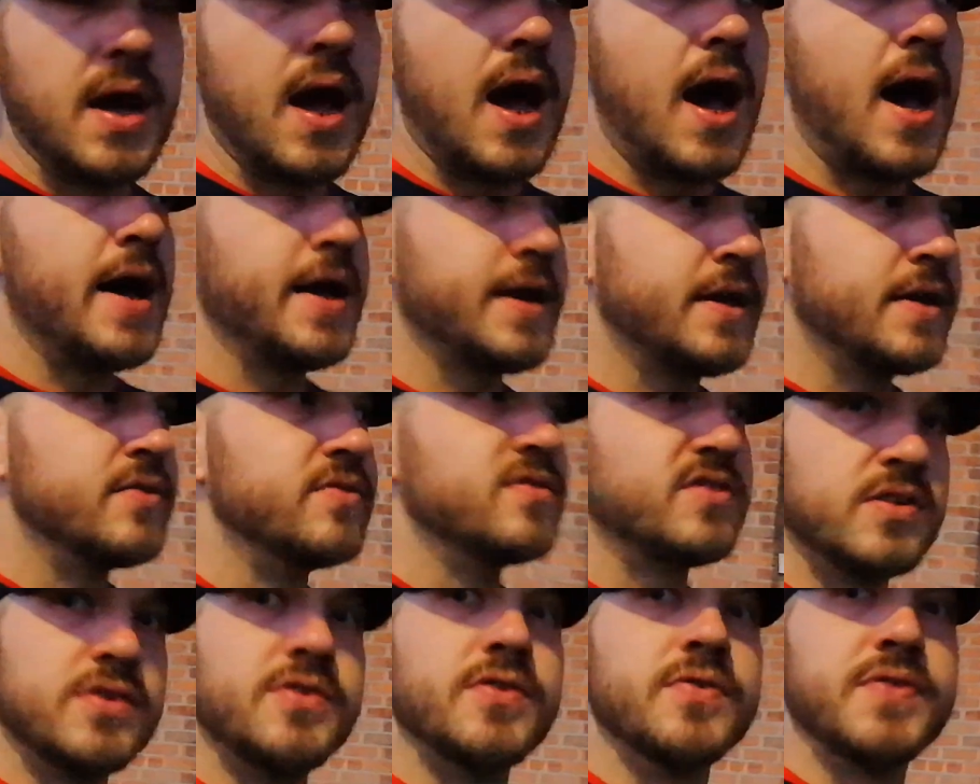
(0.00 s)
I
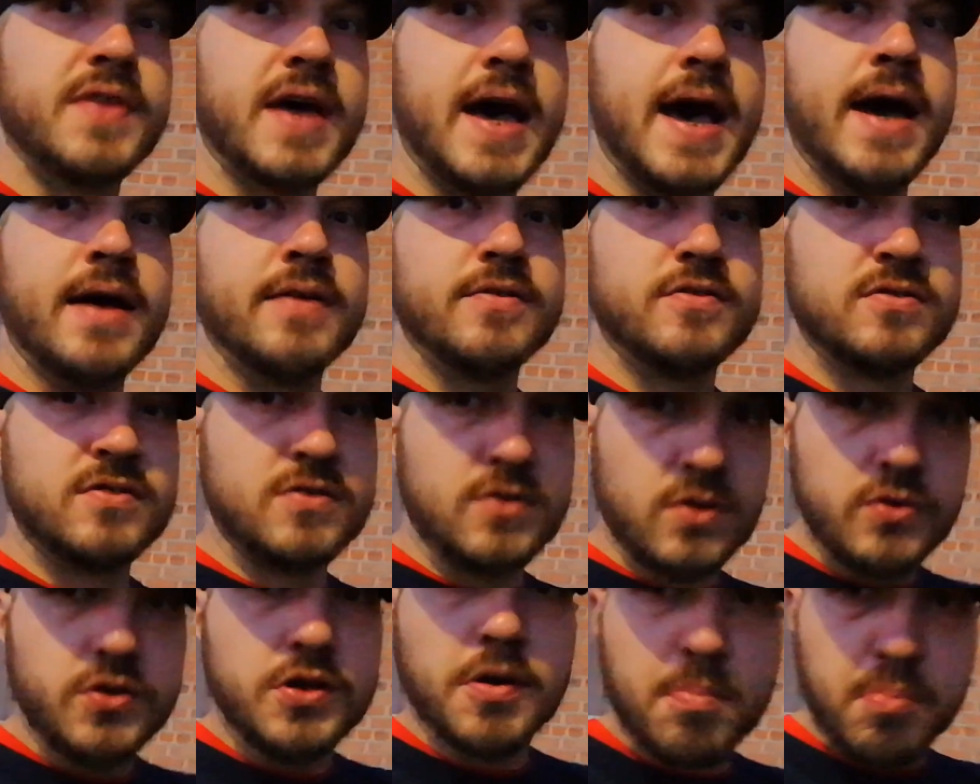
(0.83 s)
consider that
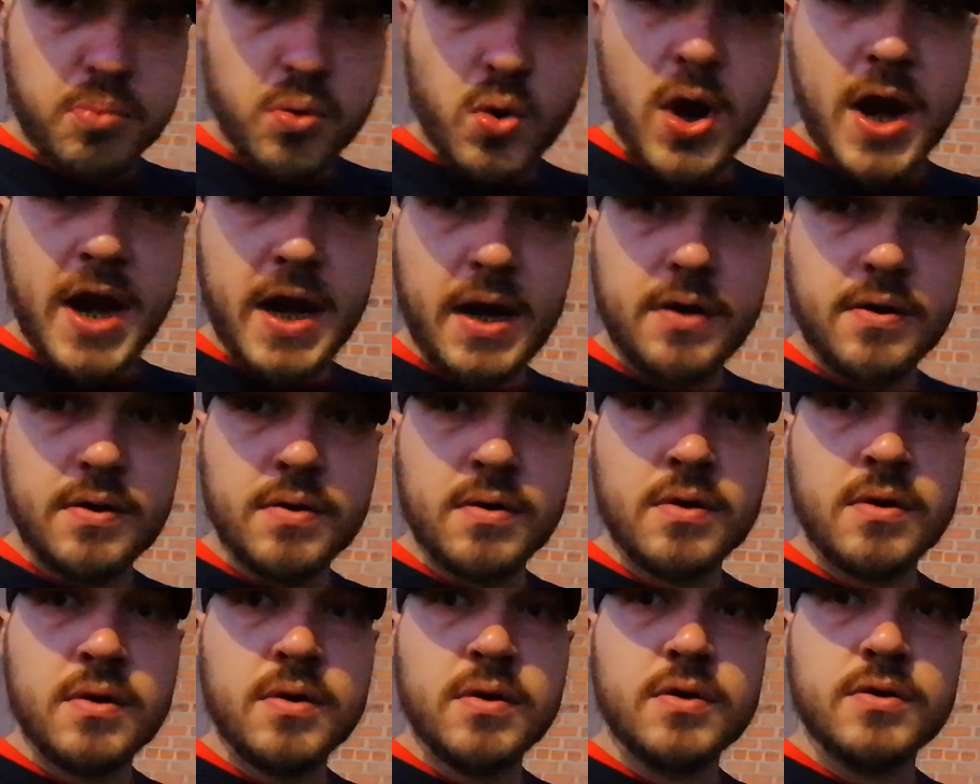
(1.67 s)
still your brain,
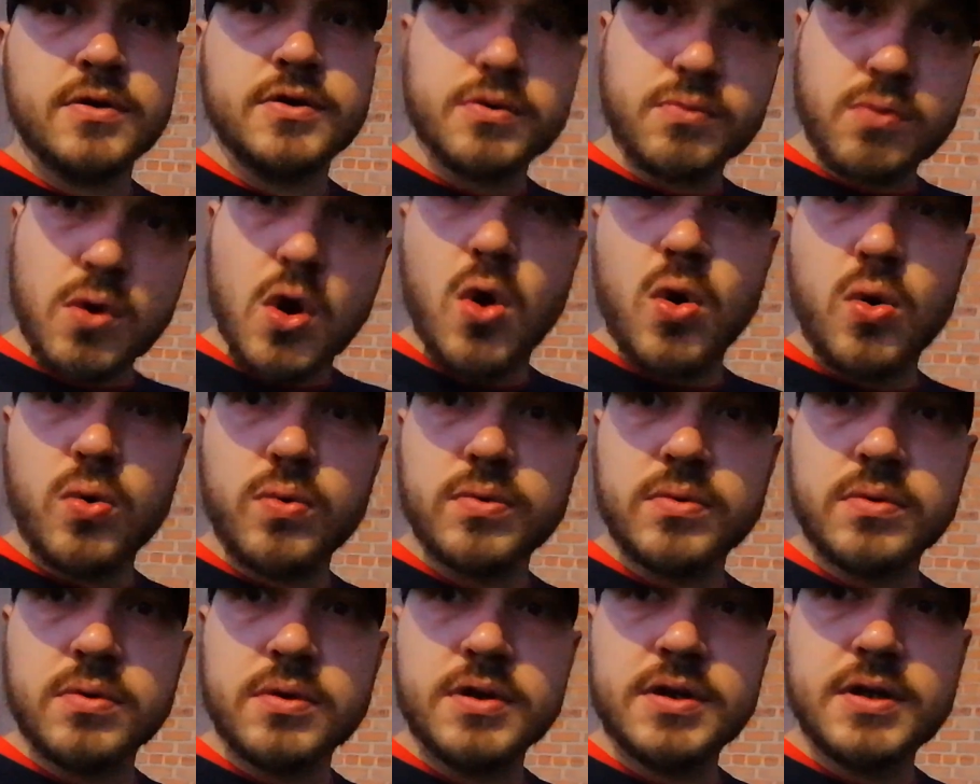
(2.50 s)
your
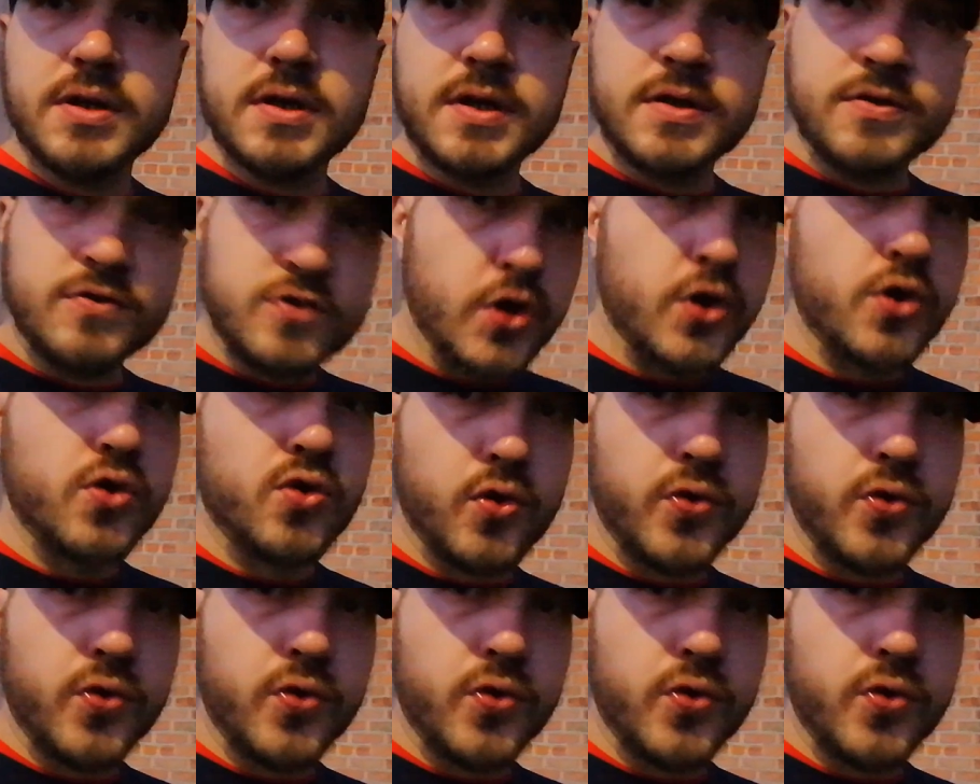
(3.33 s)
own internal